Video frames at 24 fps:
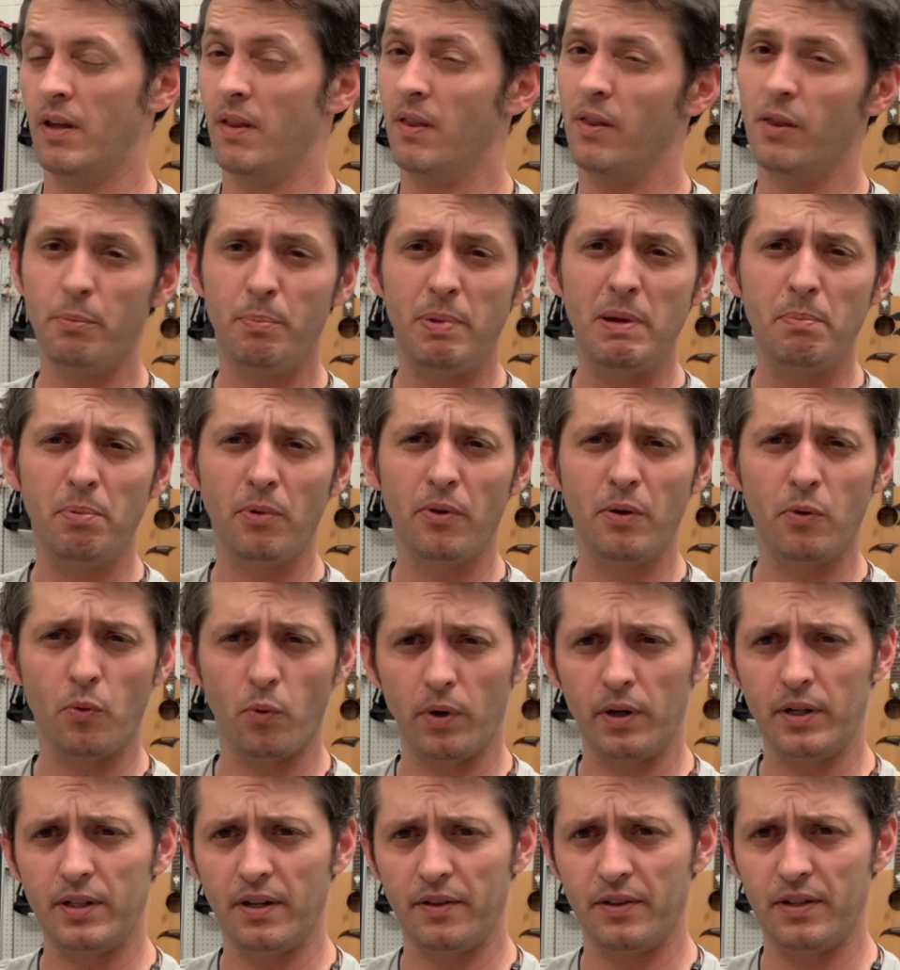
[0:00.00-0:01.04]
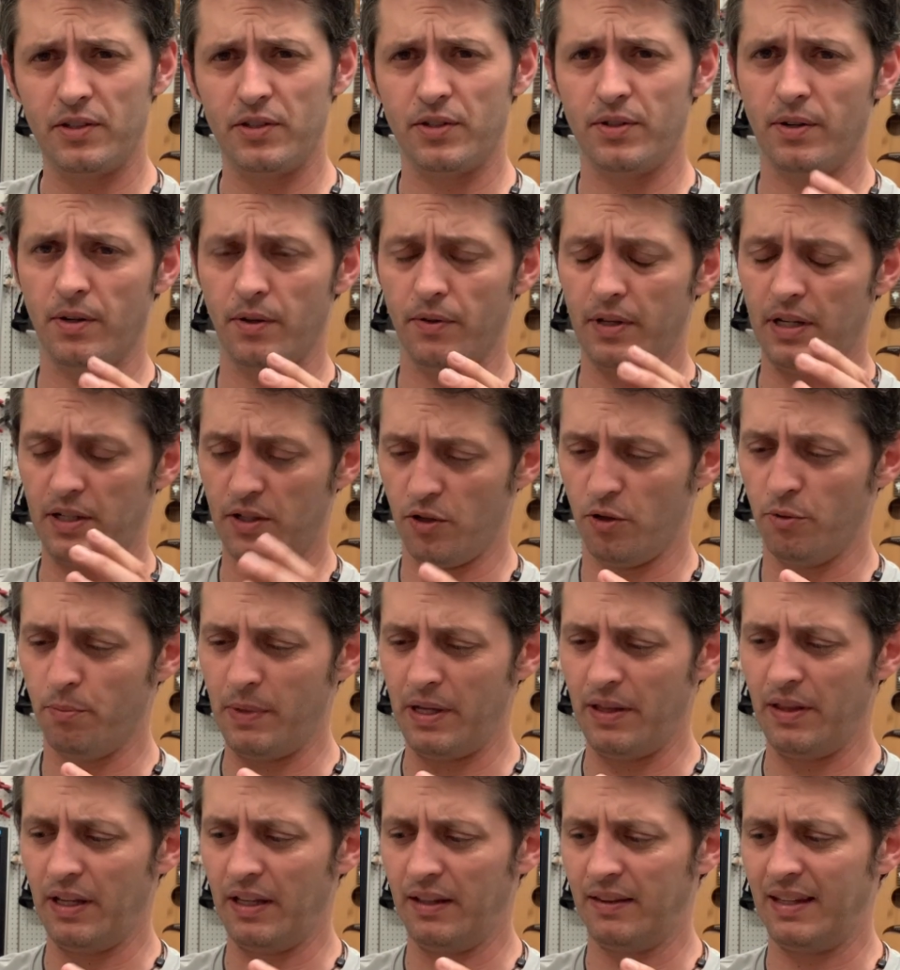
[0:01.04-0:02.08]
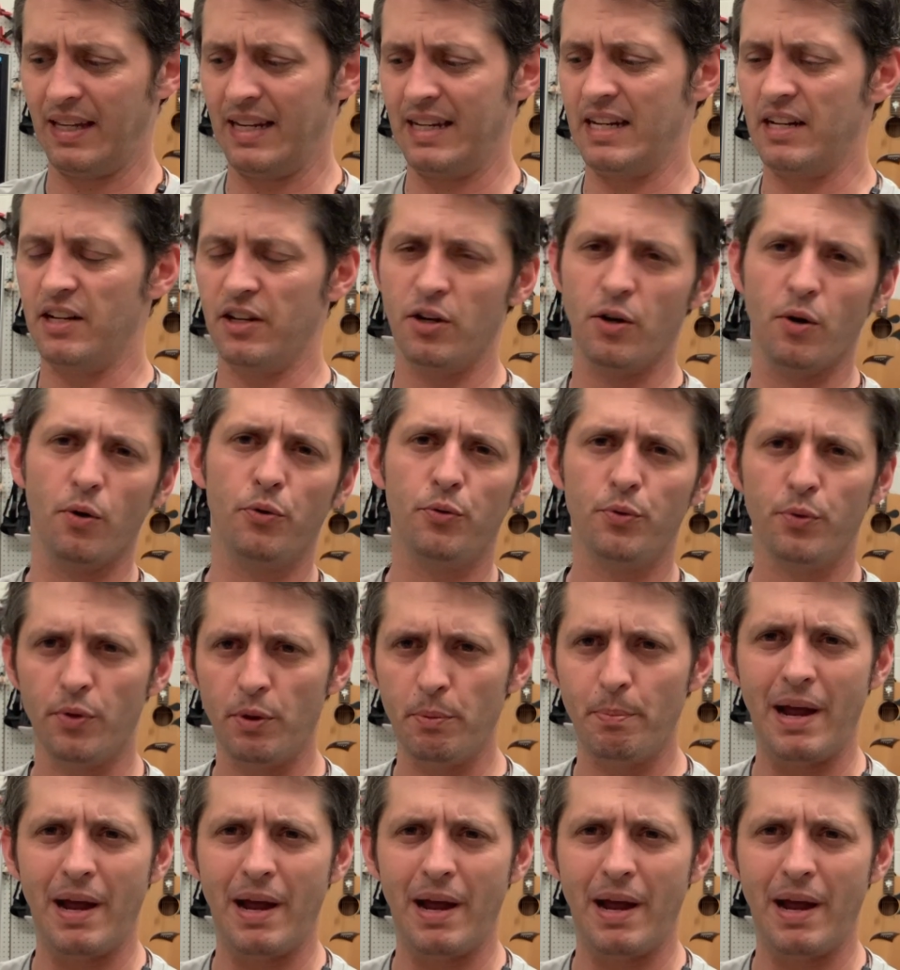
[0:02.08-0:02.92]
The people that worked on this drone, they told me that they didn't go through the